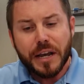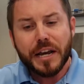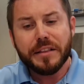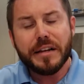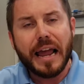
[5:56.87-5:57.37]

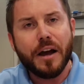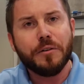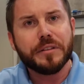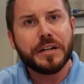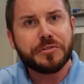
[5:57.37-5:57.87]
and then how
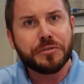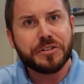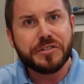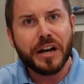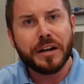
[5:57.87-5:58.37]
things are
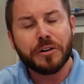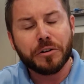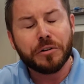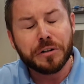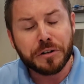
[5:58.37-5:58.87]
designed and
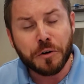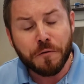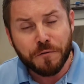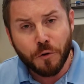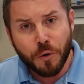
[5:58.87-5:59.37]
going to go
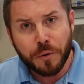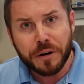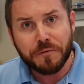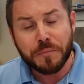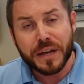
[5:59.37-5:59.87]
forward
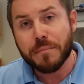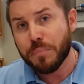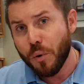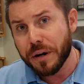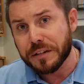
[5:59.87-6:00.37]
from that
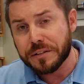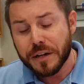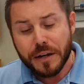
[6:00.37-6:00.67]
point.